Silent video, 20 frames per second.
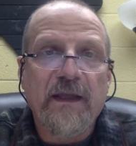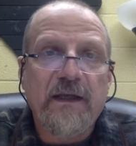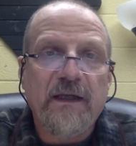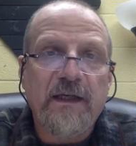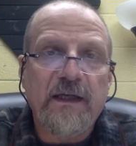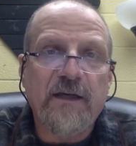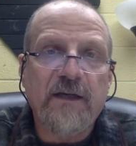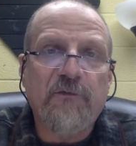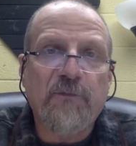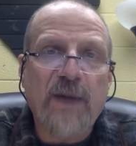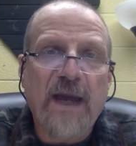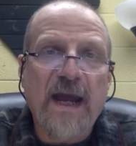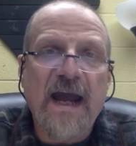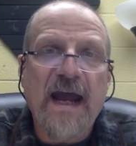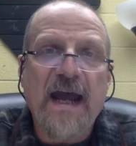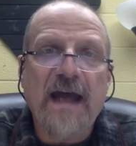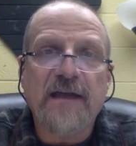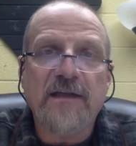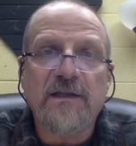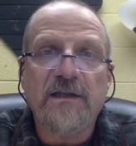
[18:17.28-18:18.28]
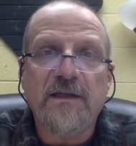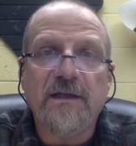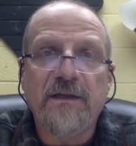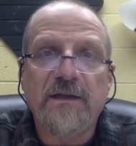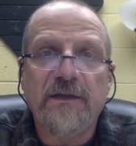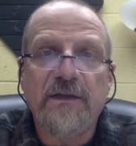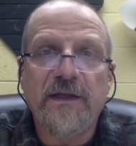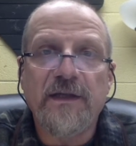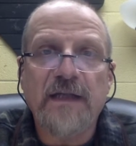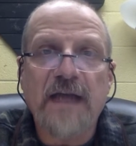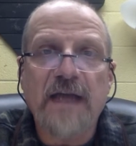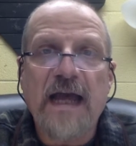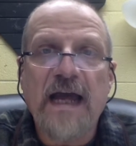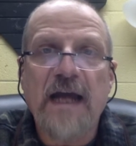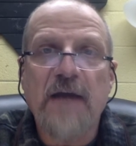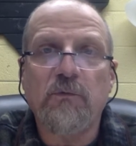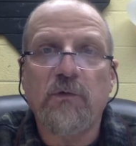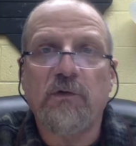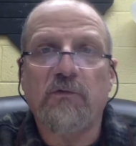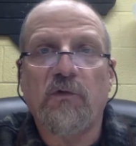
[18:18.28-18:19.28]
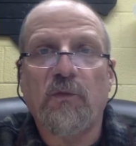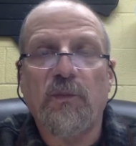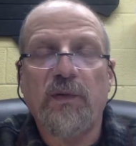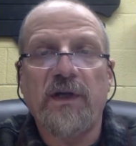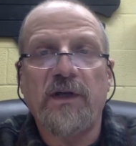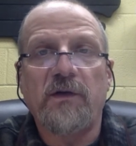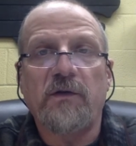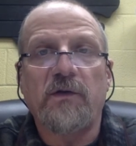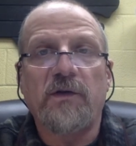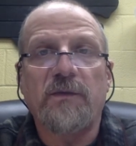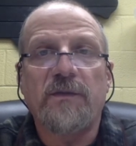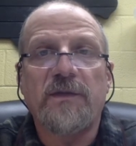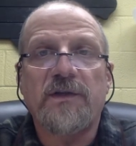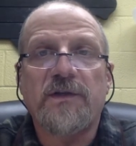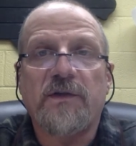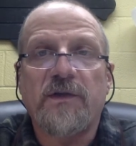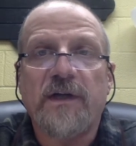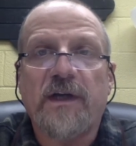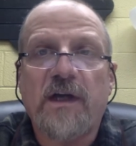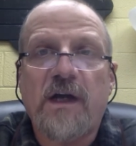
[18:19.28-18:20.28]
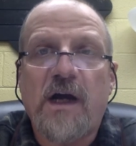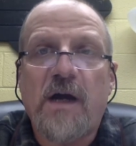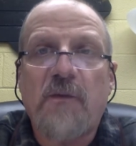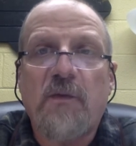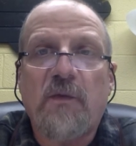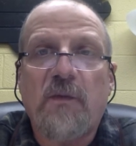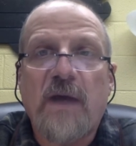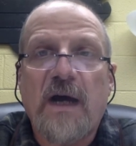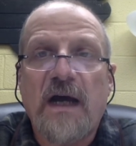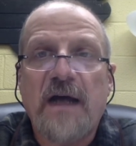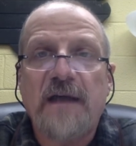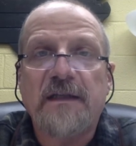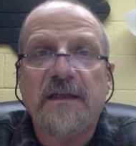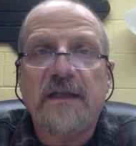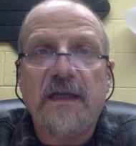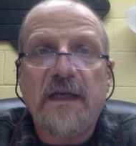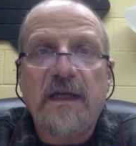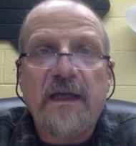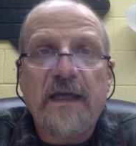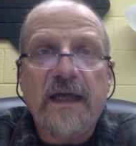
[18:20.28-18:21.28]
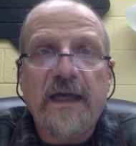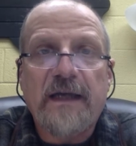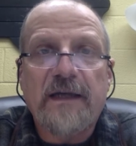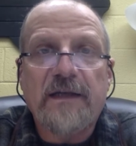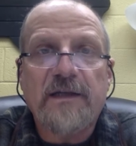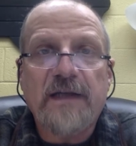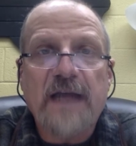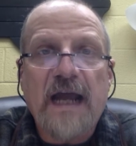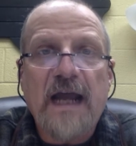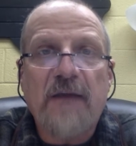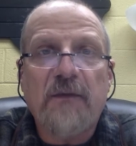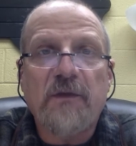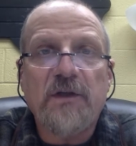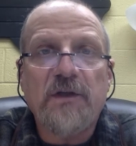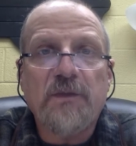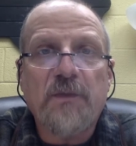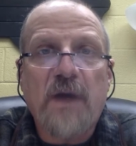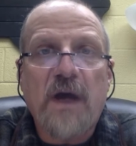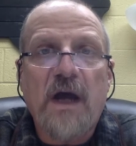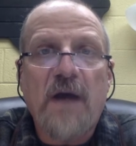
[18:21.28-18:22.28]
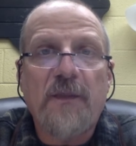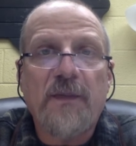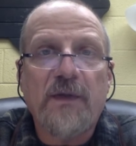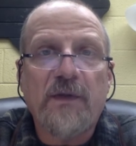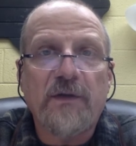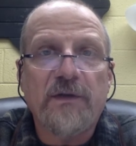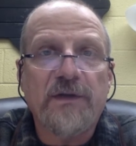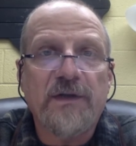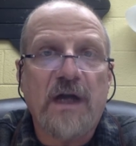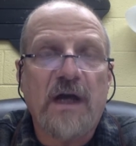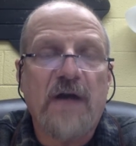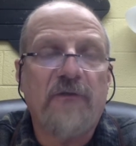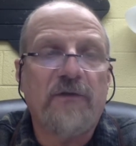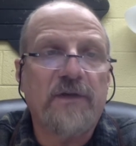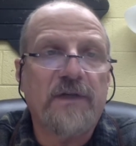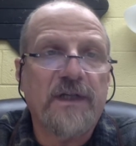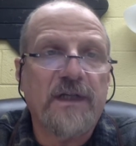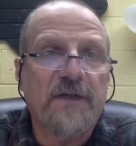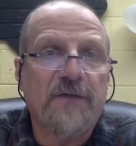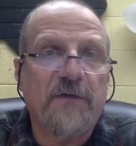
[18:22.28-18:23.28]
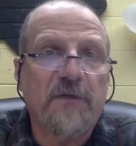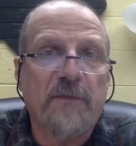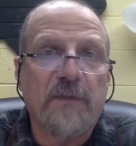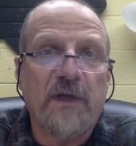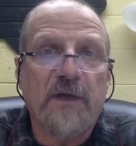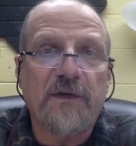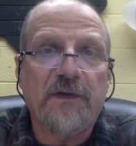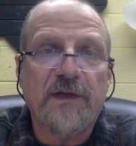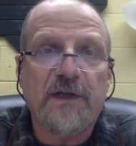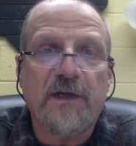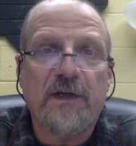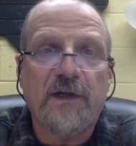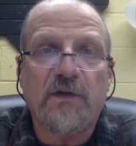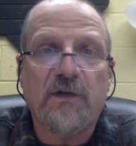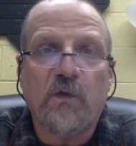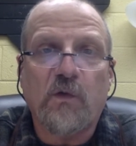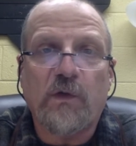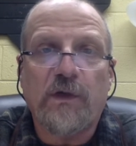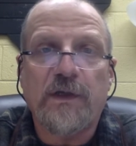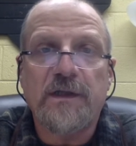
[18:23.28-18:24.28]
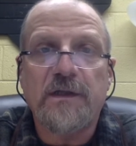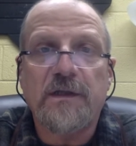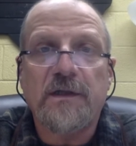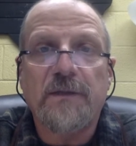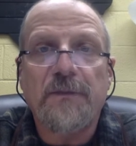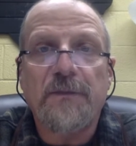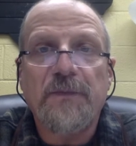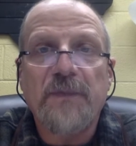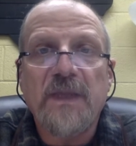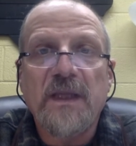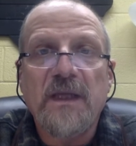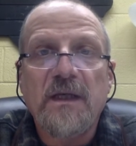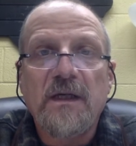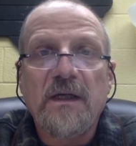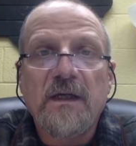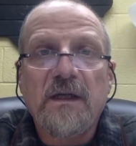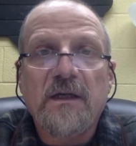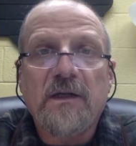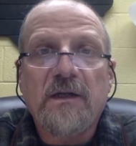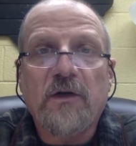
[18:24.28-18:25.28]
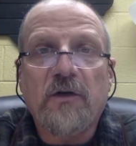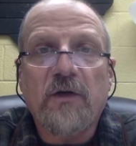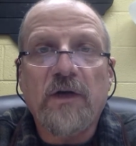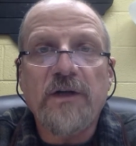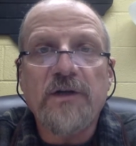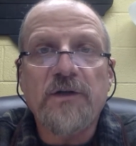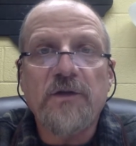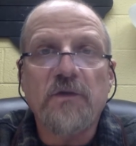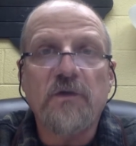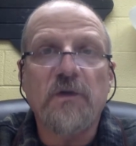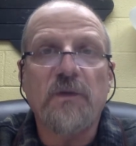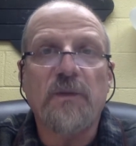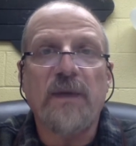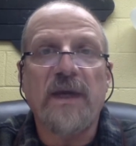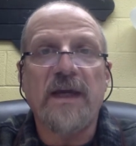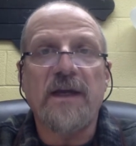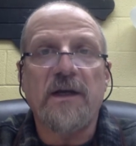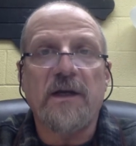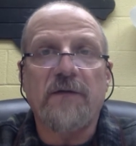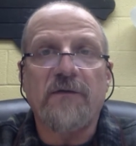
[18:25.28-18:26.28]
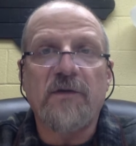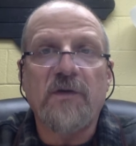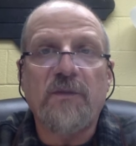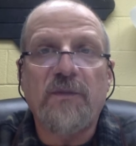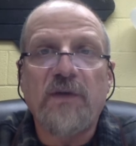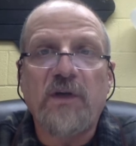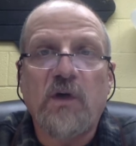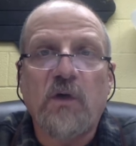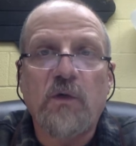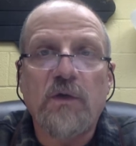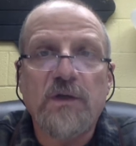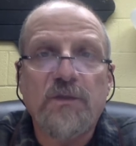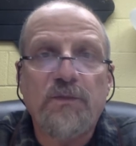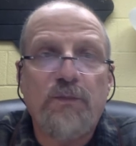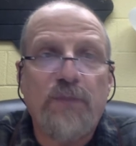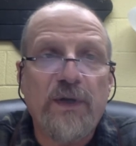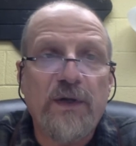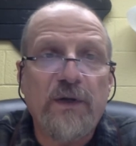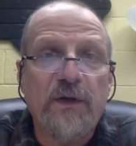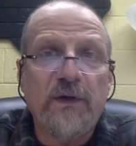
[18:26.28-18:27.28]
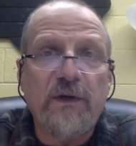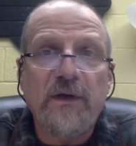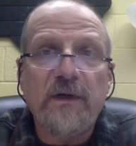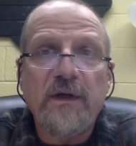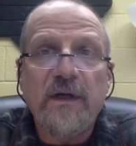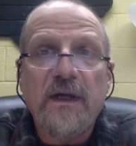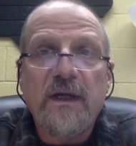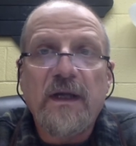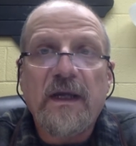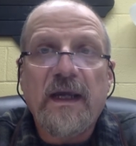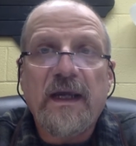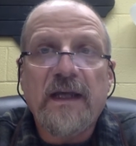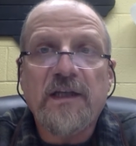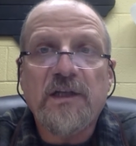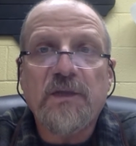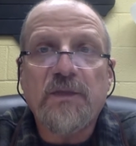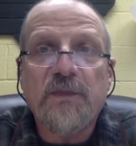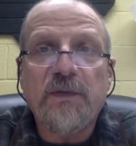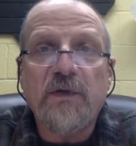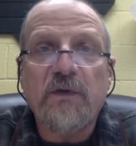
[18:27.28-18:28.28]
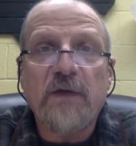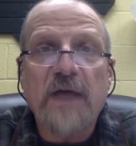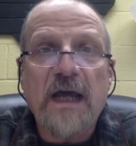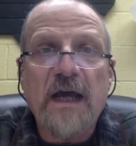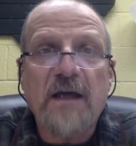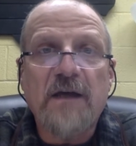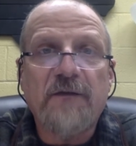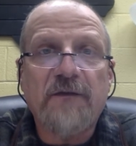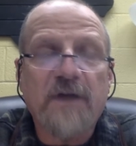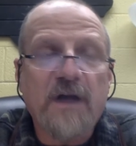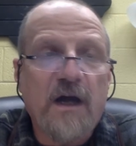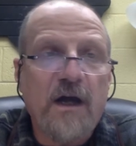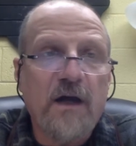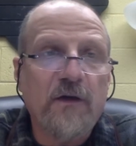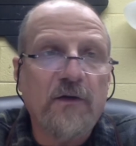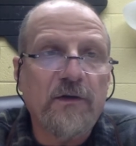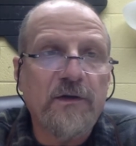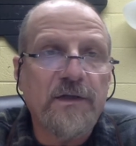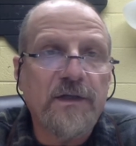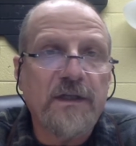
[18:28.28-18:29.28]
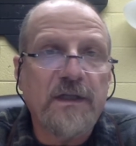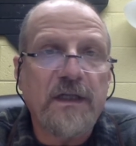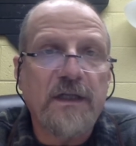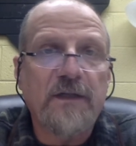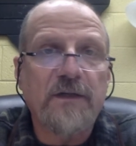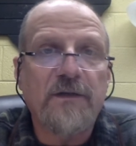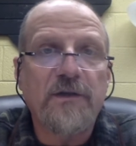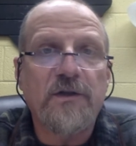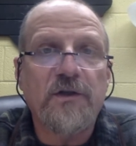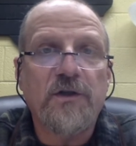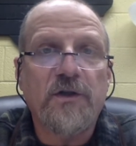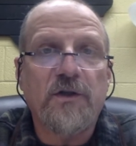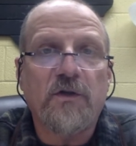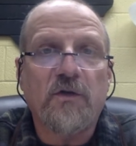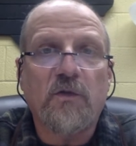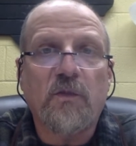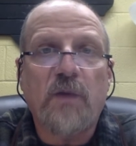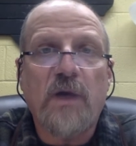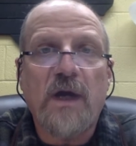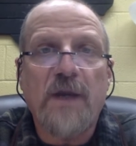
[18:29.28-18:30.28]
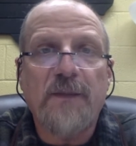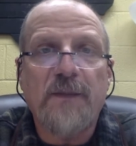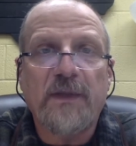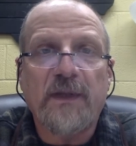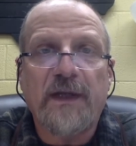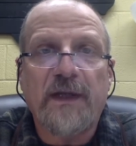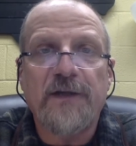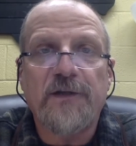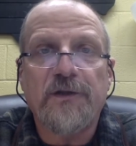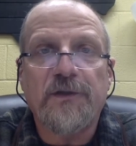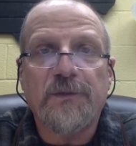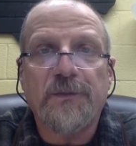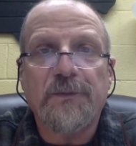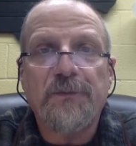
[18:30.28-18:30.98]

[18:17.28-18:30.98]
If passed, this act would repeal the Missouri Compromise and establish popular sovereignty for both territories. Congressional debate over the bill was bitter and spilled out of Congress into the general population.